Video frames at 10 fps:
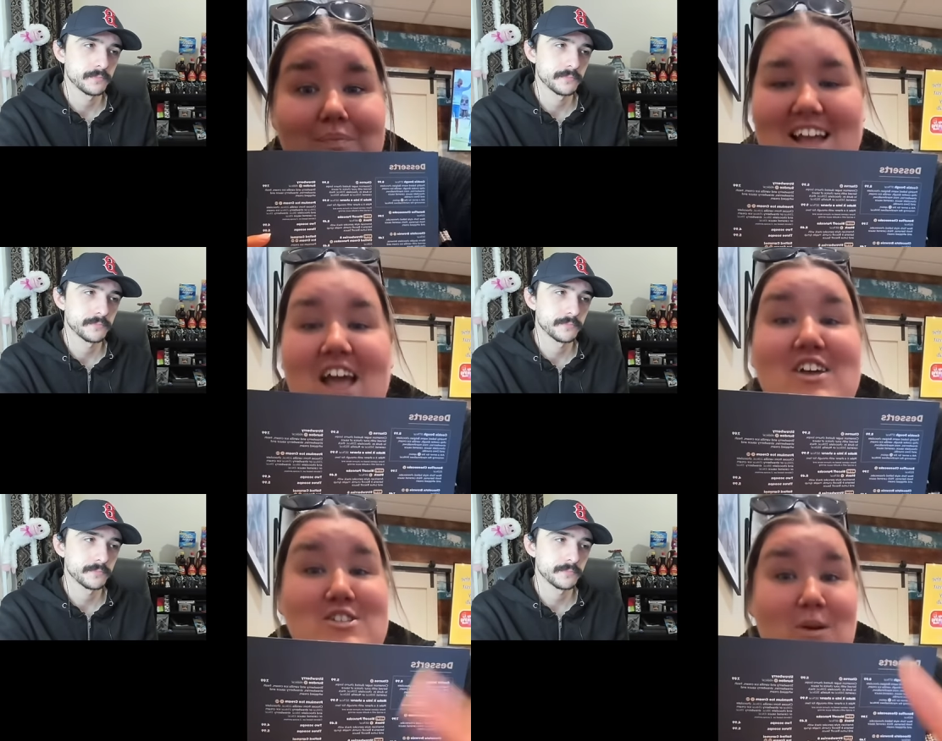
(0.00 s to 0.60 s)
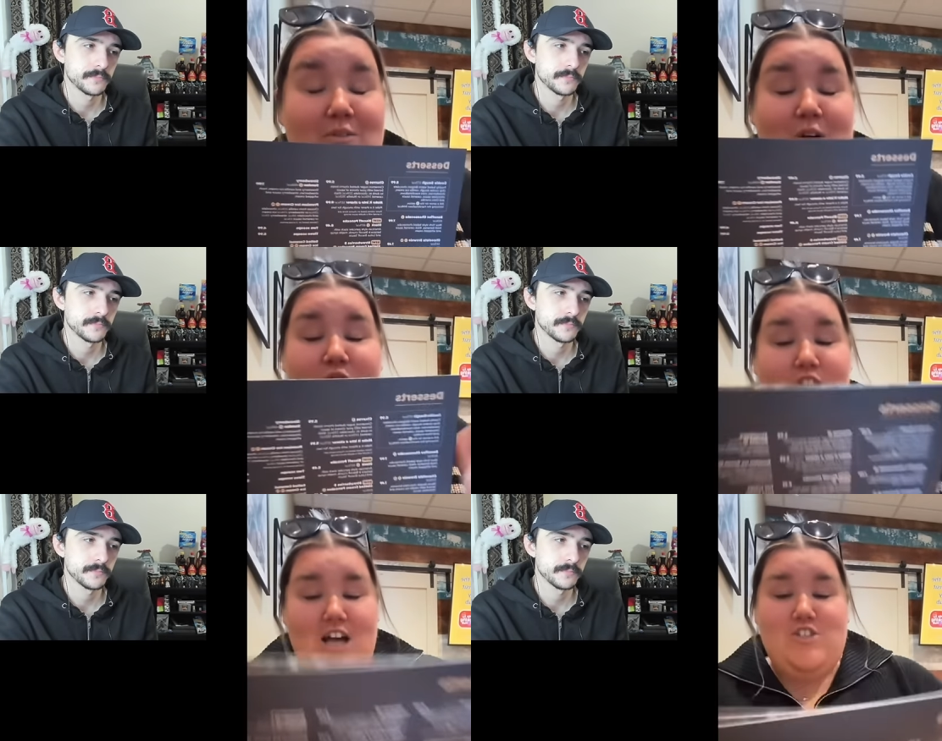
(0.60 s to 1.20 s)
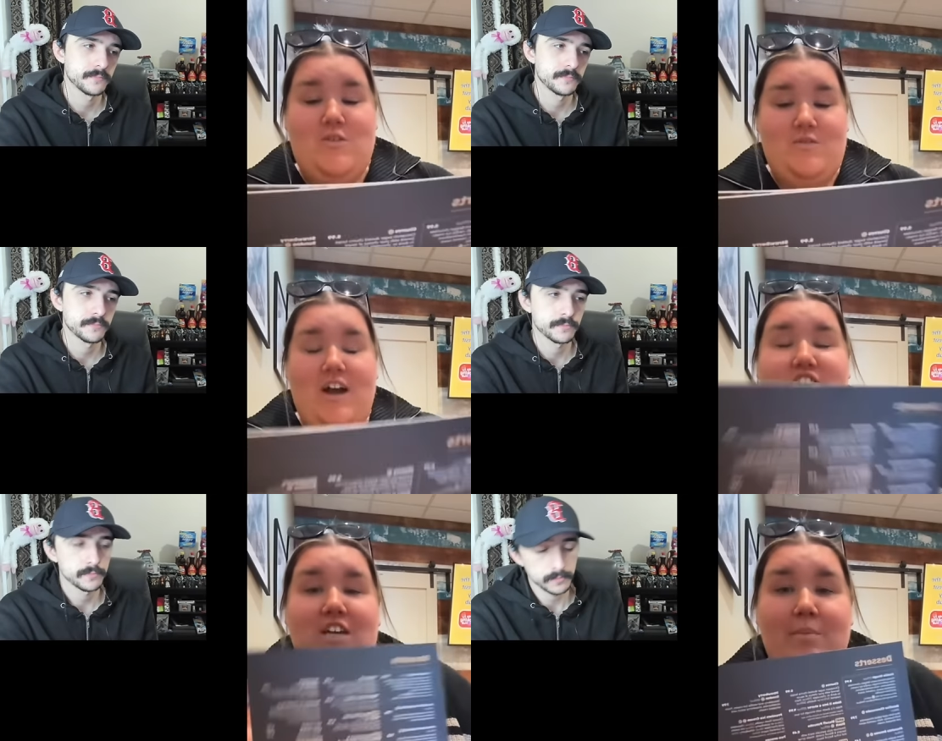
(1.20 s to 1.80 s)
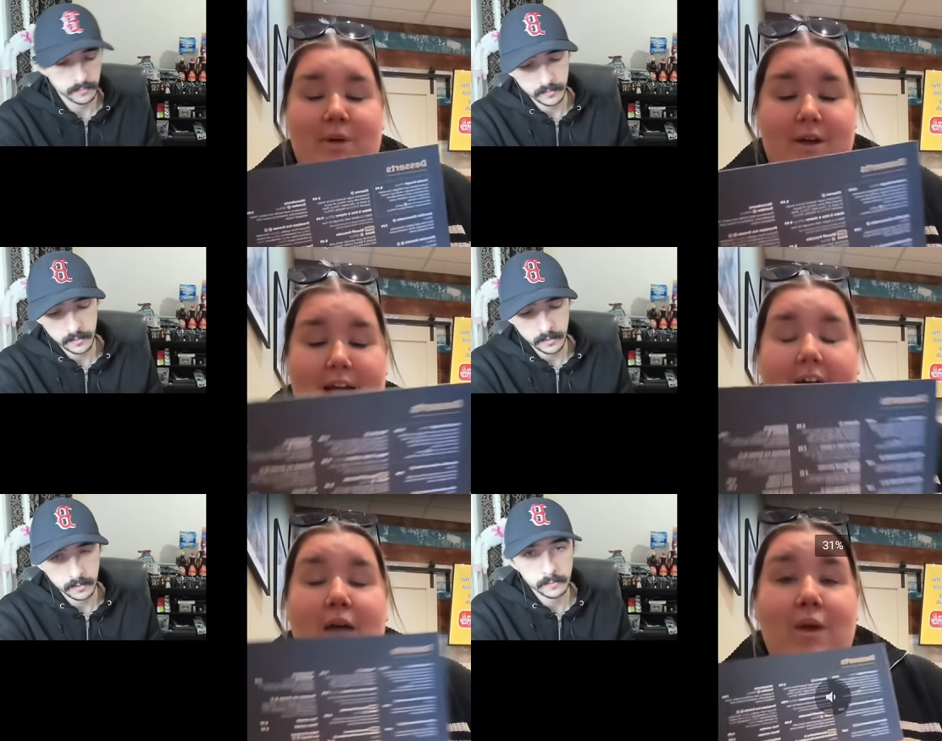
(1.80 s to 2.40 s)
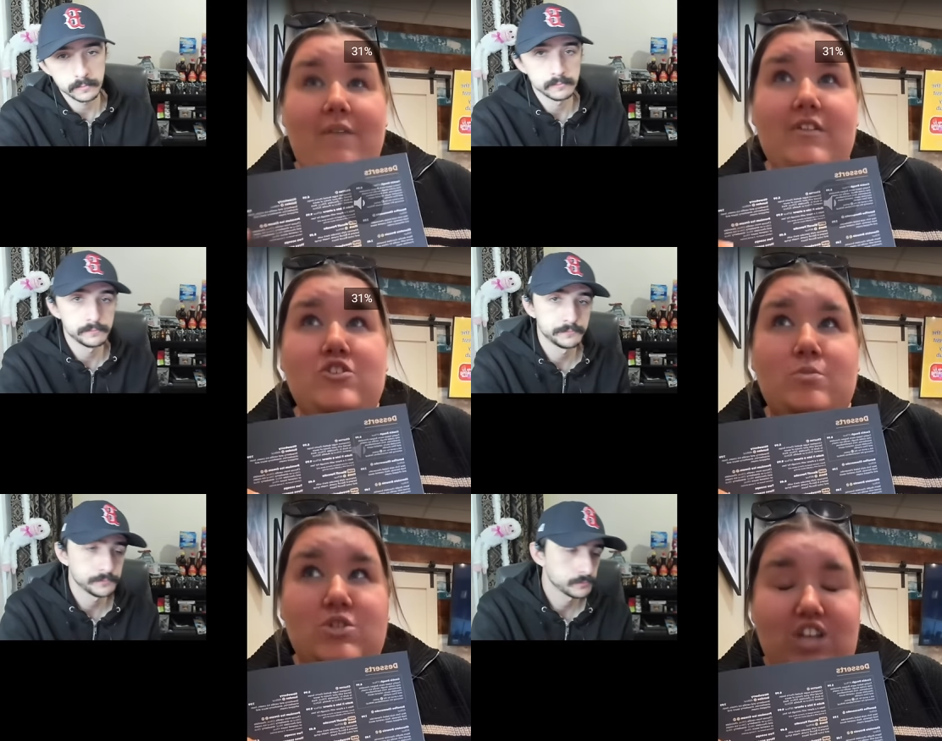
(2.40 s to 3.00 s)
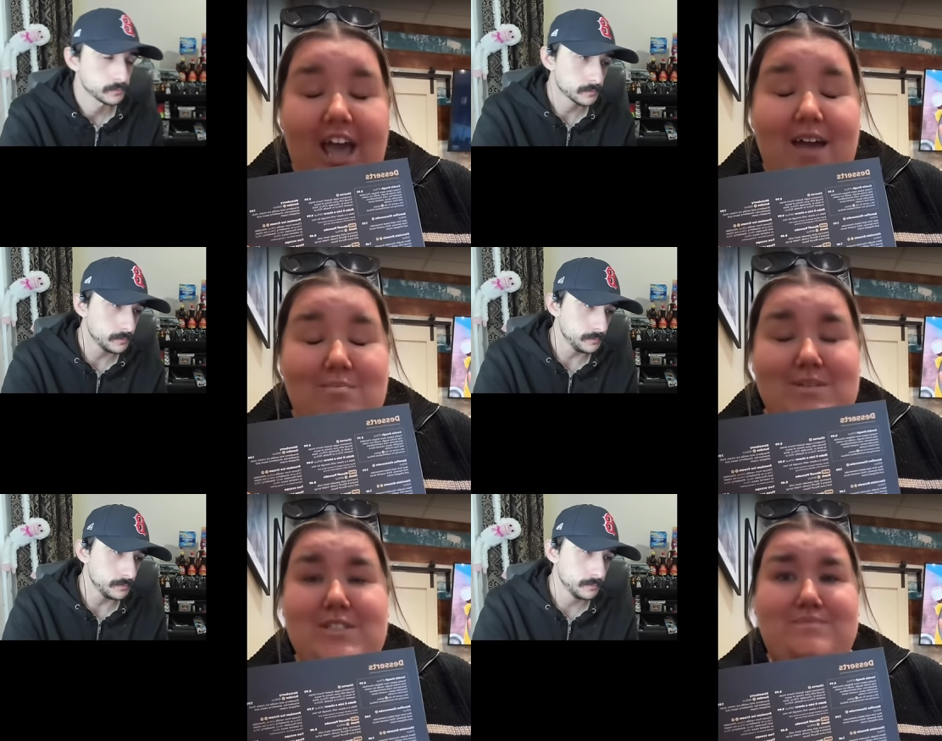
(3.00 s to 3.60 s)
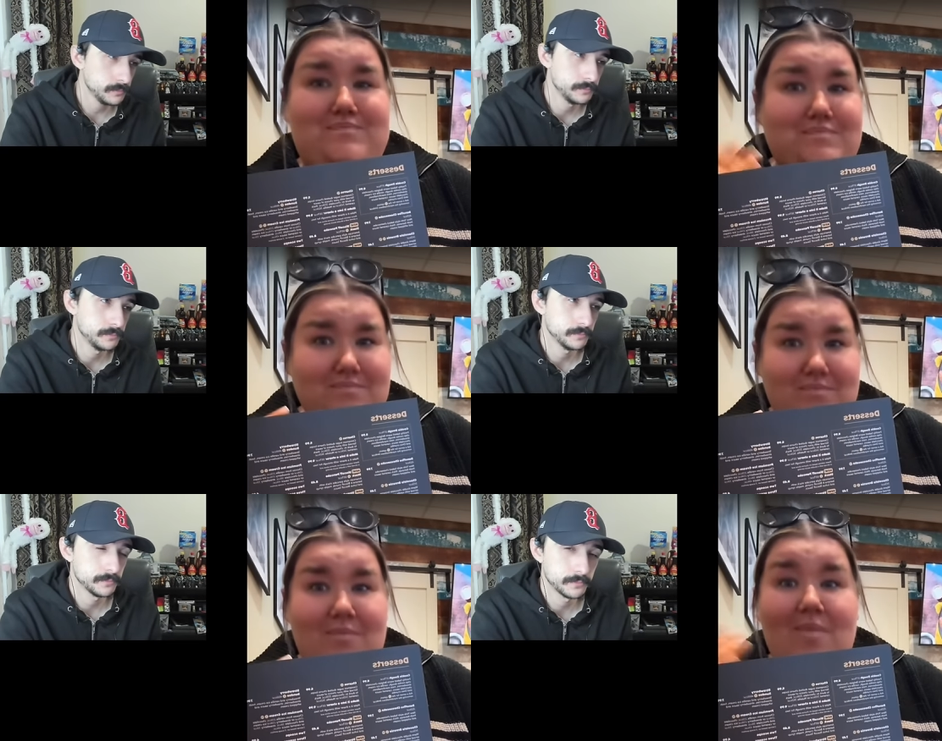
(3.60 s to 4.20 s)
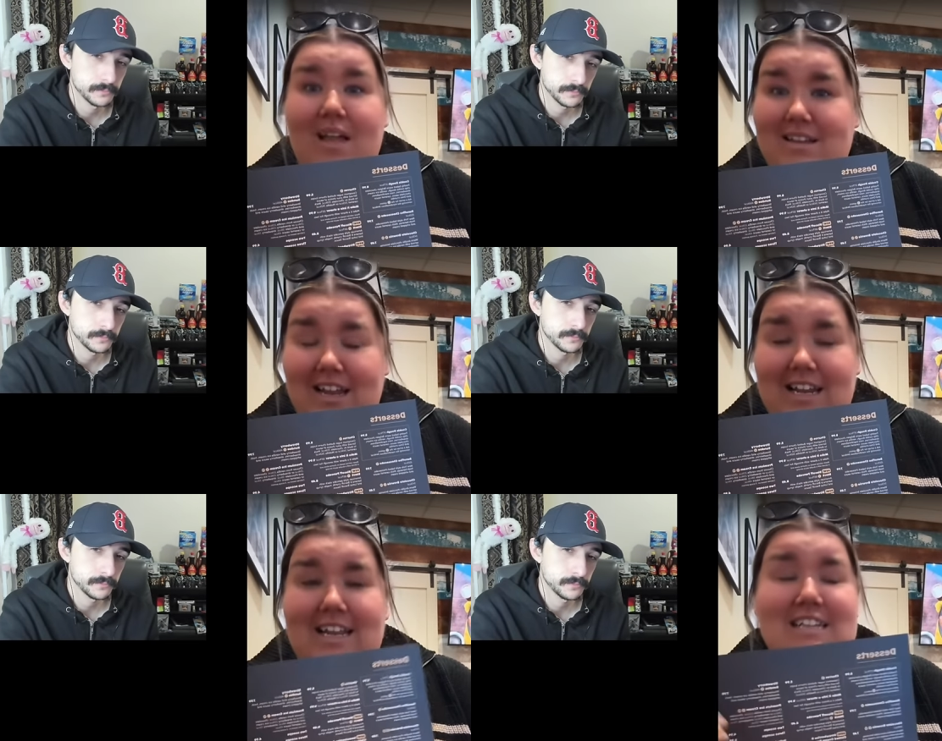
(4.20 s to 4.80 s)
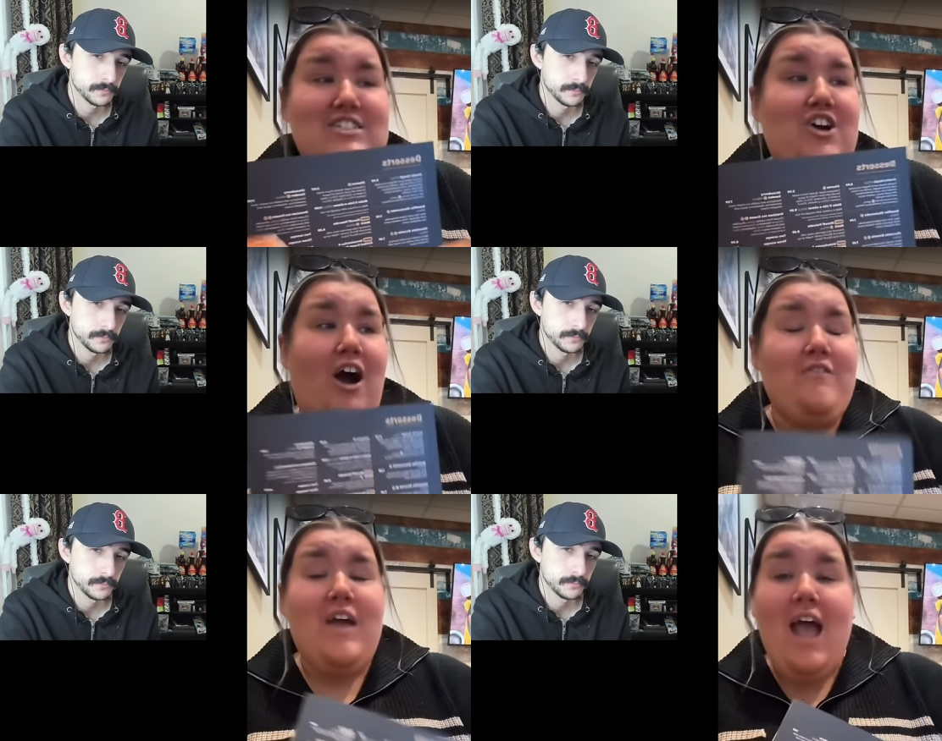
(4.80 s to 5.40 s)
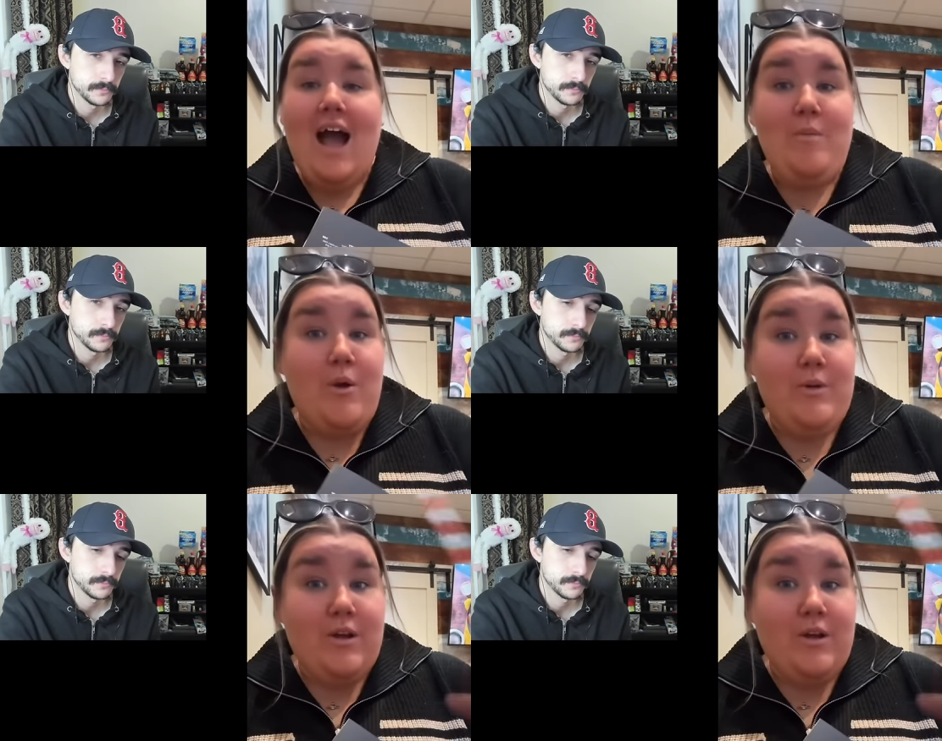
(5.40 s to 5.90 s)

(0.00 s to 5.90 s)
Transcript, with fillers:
Speaker 1: So I've gone for a southern fried chicken burger with some chips. Nearly need to cough. I'm only on